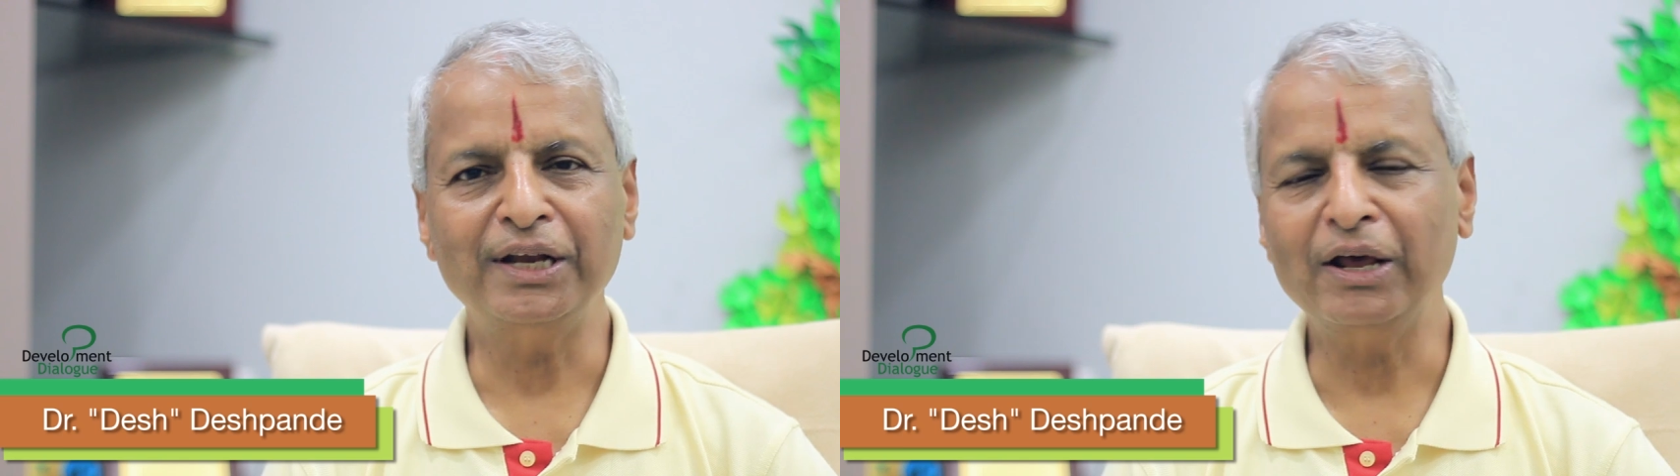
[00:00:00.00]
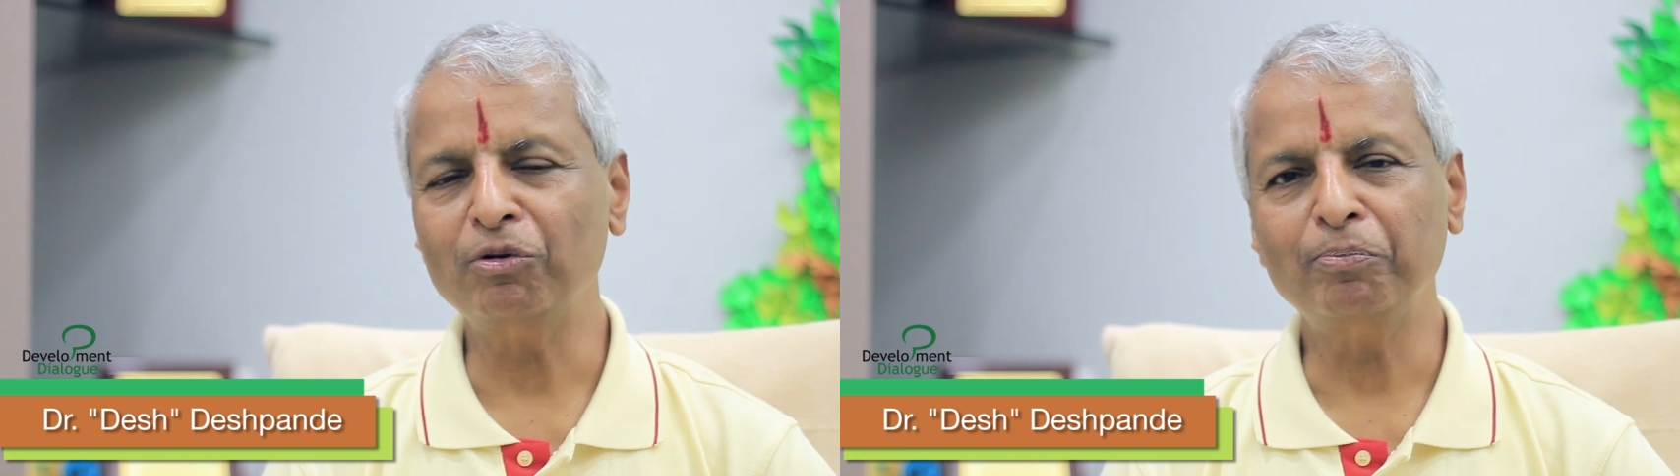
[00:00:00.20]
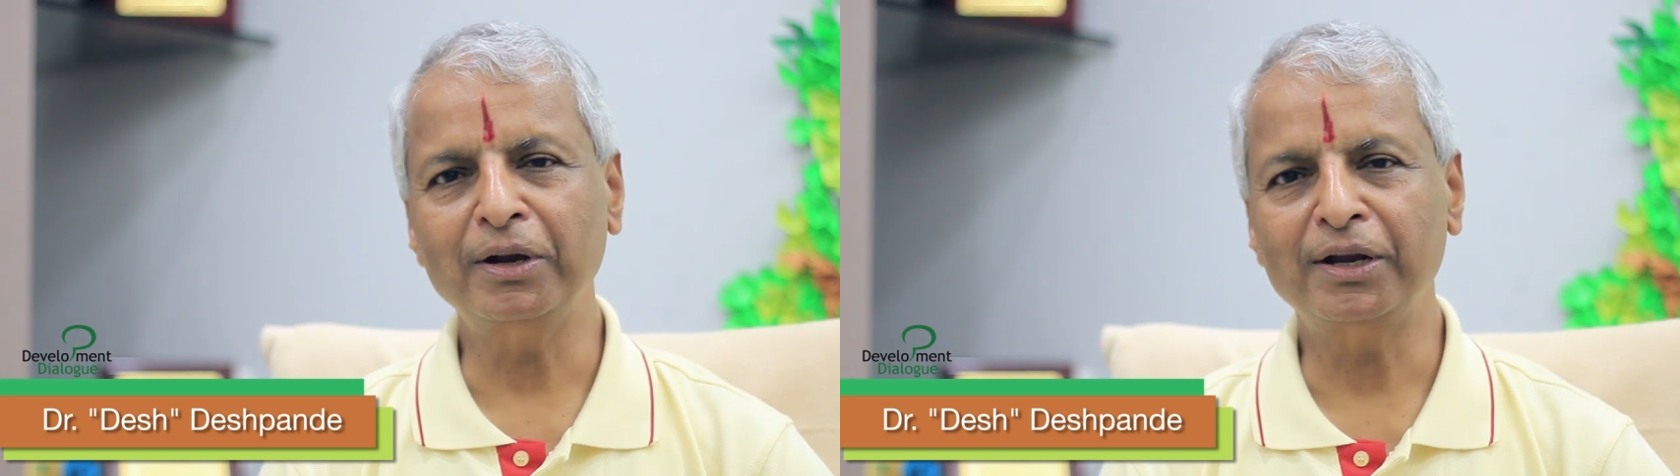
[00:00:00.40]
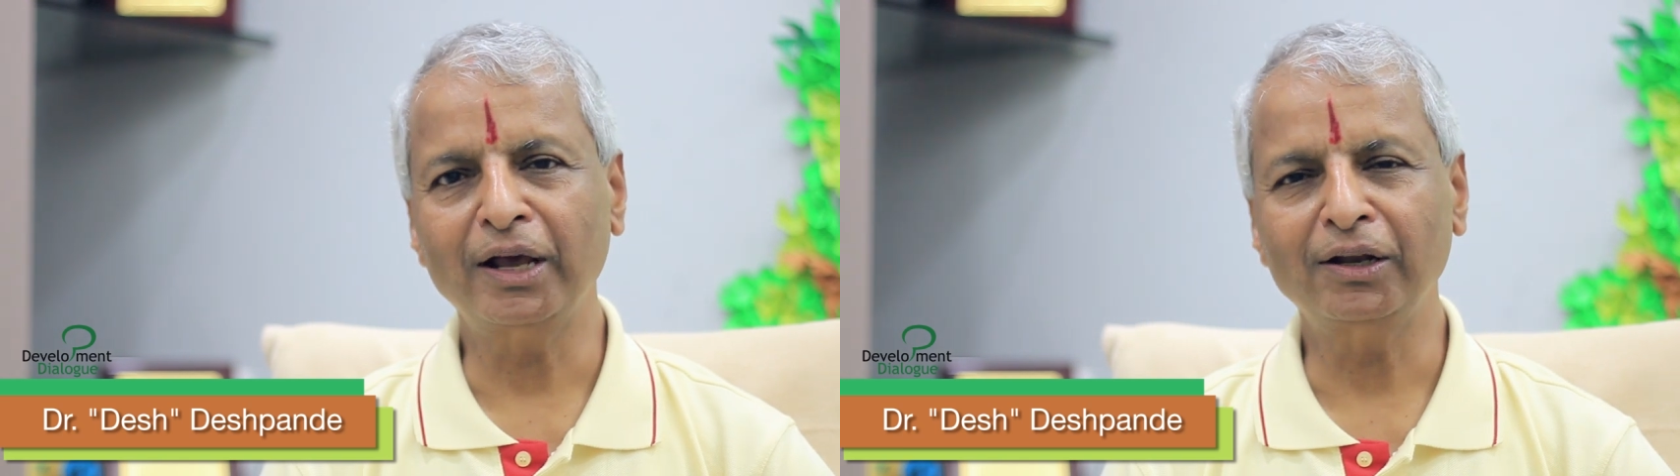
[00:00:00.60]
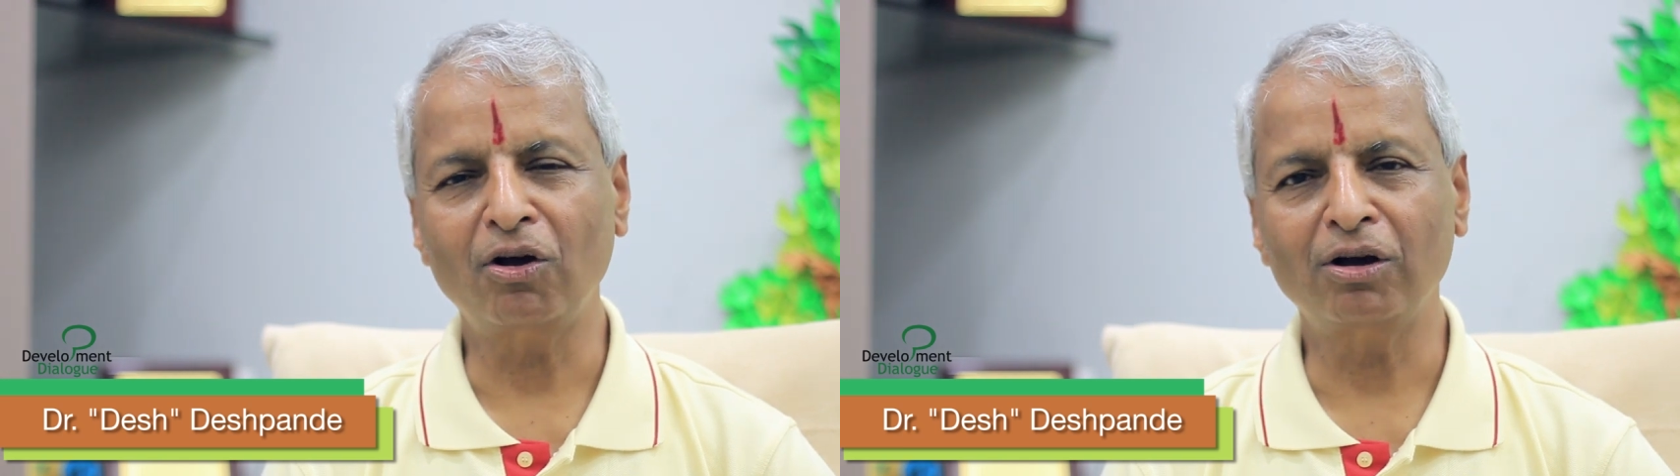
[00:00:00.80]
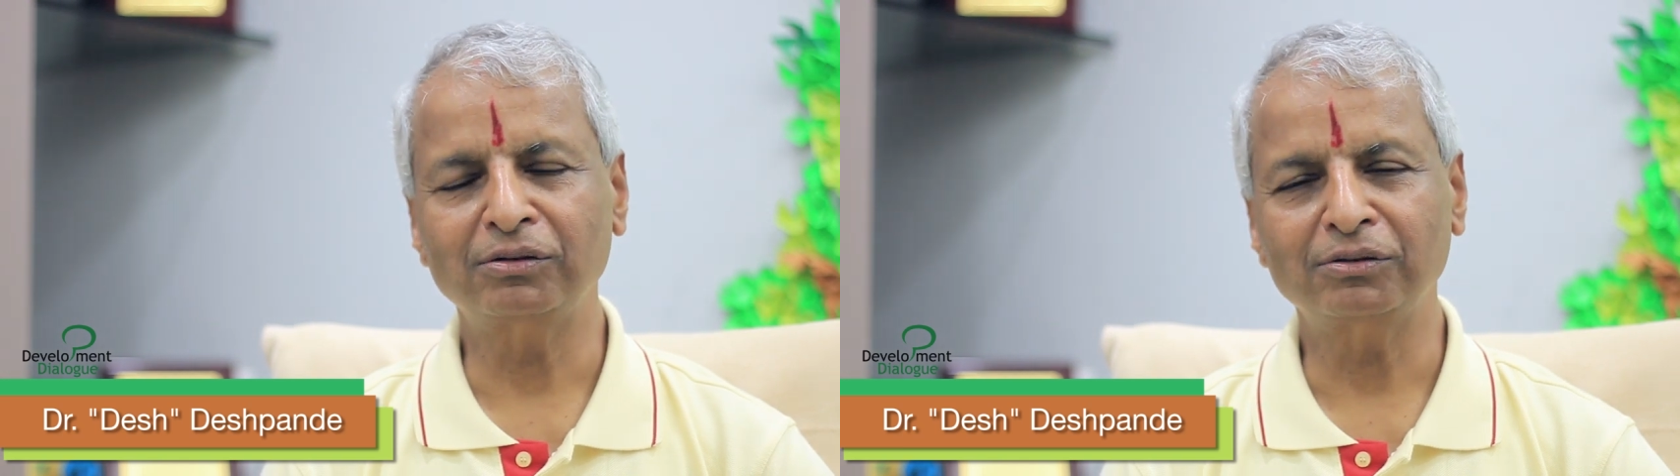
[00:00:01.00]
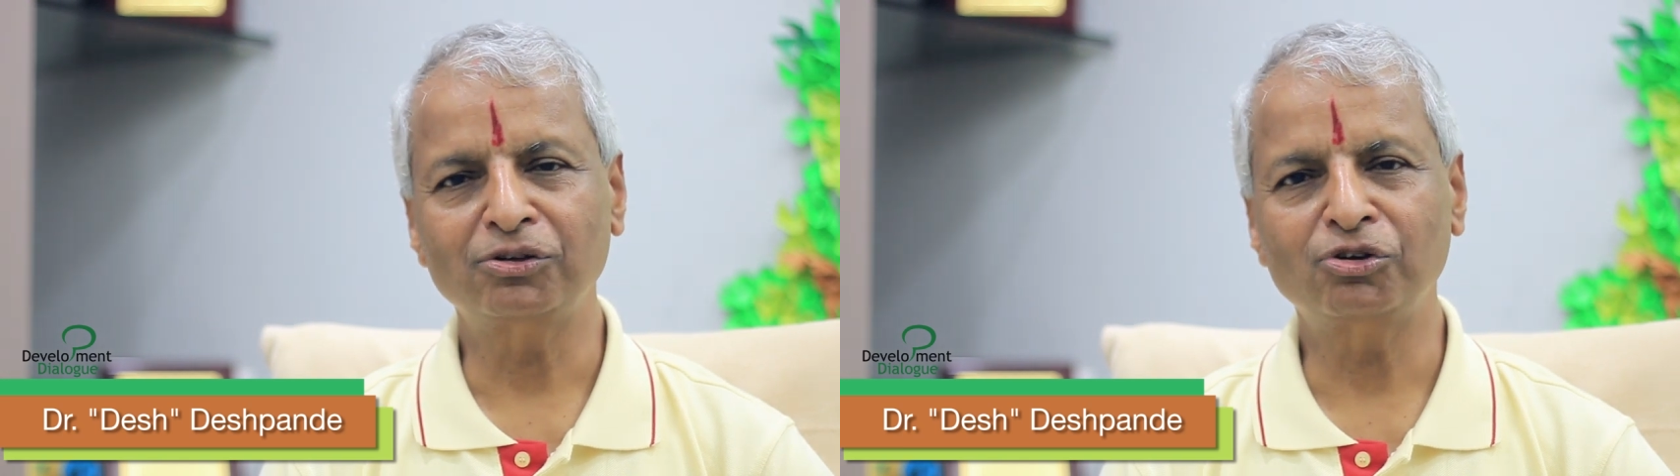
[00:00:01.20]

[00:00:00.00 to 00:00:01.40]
the Development Dialogue